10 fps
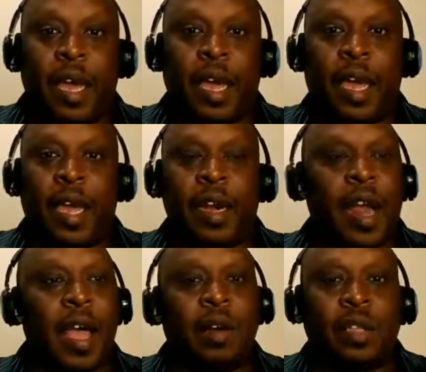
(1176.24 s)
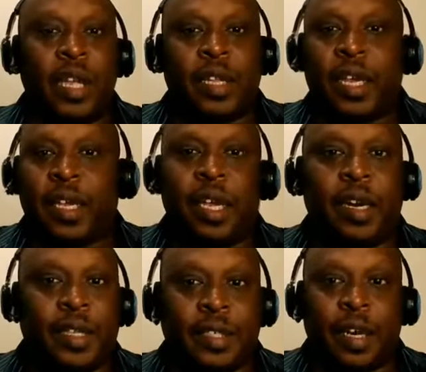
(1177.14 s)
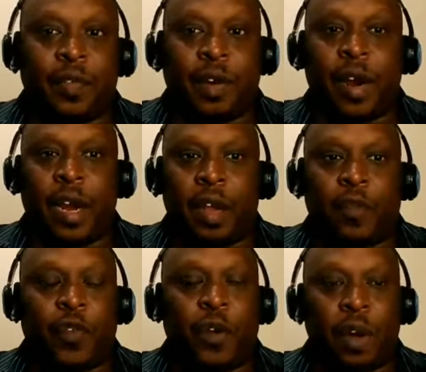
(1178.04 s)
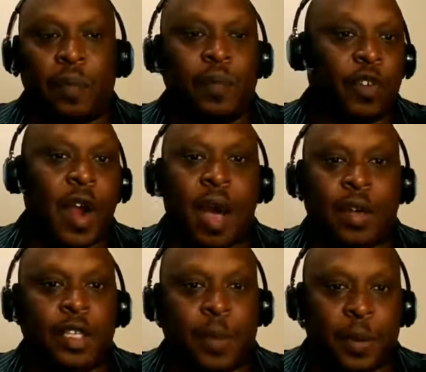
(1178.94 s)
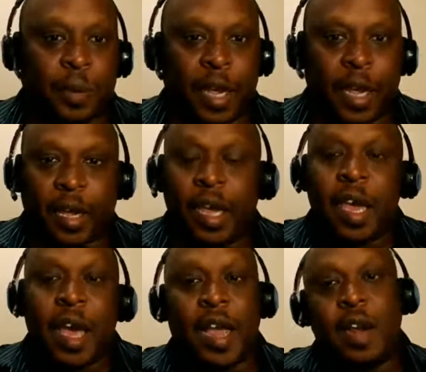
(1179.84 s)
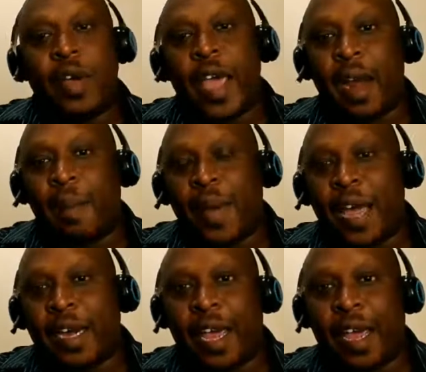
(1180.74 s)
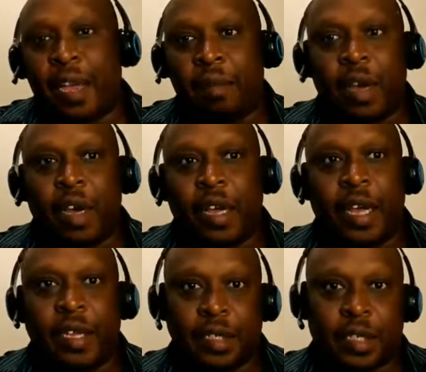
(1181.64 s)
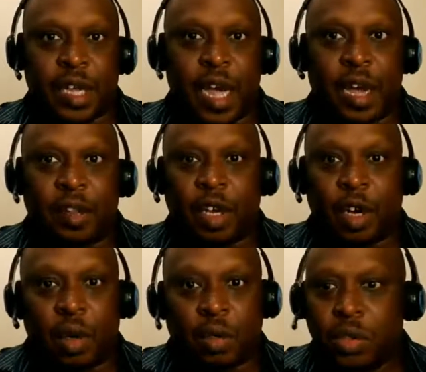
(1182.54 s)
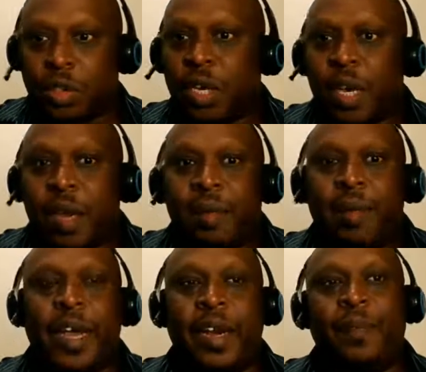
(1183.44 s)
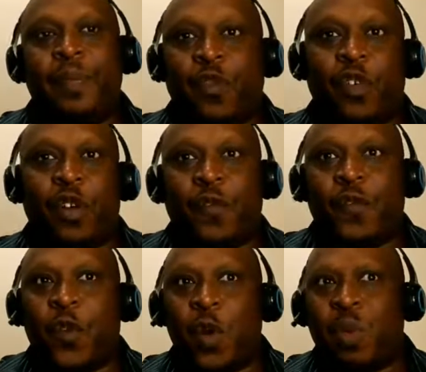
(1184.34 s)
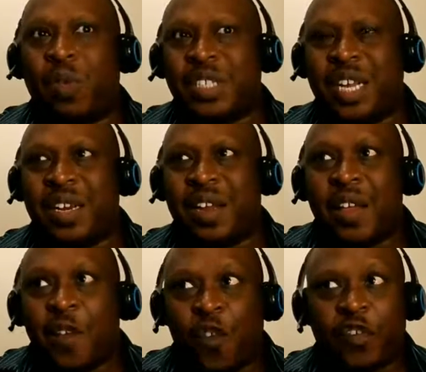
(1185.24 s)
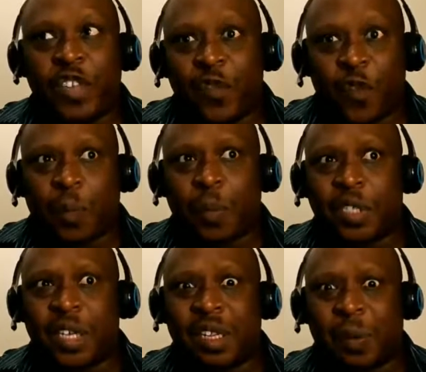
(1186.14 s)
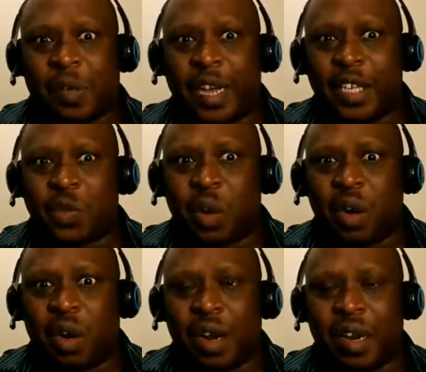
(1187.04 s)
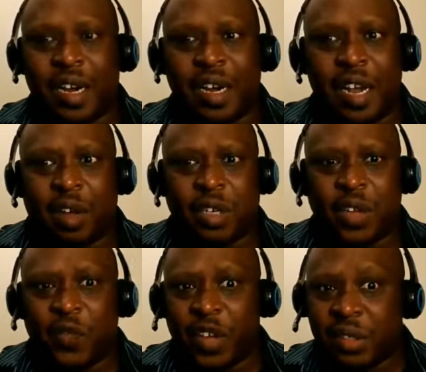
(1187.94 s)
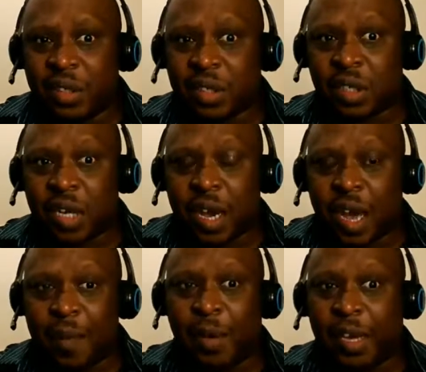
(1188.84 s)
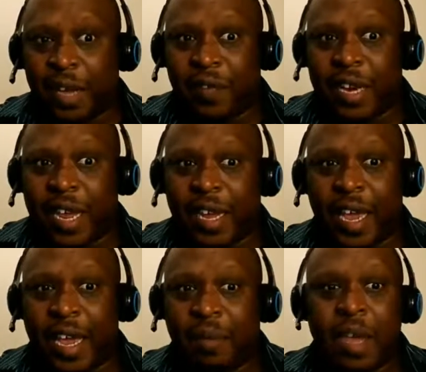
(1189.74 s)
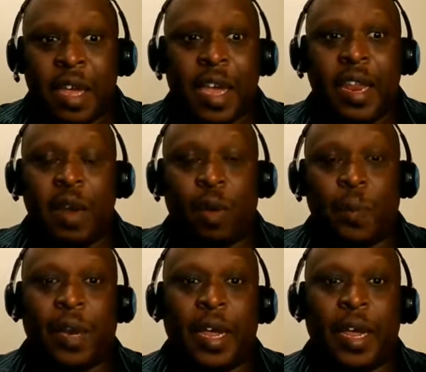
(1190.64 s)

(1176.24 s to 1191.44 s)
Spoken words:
And I don't think that kid gets enough credit for how he's been playing. I know he had a bad game against the Colts, but what was it? 54% of the plays were nickel defense, I believe, in that game, and they were